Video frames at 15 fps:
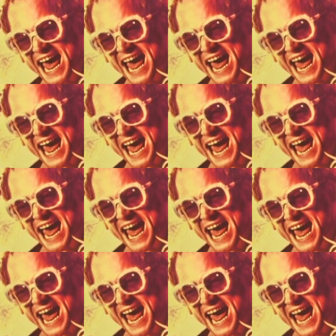
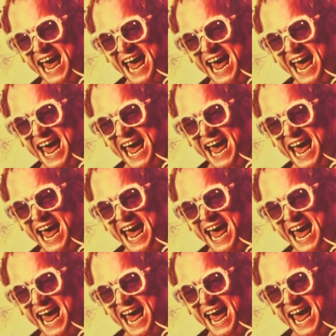
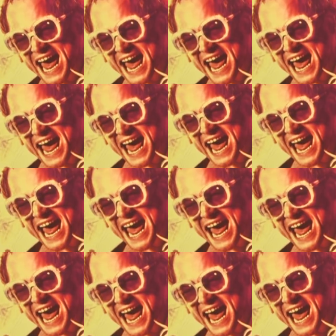[no speech]